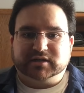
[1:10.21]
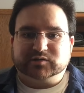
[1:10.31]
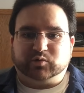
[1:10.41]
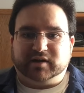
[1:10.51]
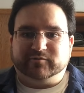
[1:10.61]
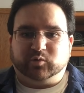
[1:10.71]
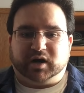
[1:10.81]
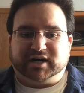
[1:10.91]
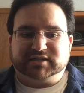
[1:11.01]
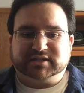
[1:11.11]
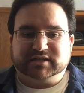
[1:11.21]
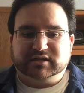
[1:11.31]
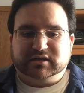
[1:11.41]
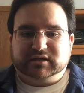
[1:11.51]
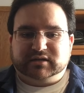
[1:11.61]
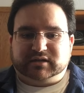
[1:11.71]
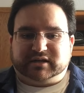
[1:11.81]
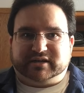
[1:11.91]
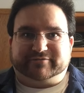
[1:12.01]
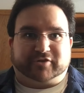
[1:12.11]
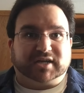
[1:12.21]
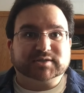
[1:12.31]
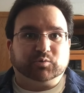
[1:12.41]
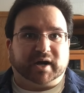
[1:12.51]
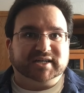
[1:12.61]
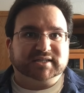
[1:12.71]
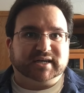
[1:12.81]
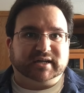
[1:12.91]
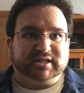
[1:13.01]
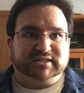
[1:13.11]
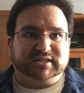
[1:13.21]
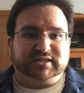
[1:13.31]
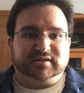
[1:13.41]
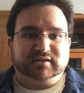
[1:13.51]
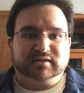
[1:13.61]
12-watt Frostbite LED,